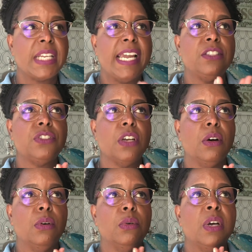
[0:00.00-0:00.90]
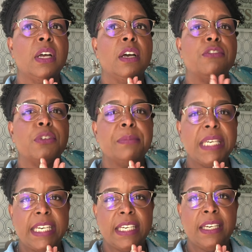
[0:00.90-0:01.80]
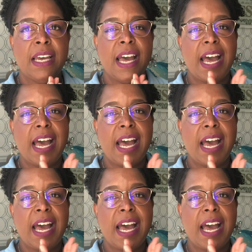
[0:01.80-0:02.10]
And so for me,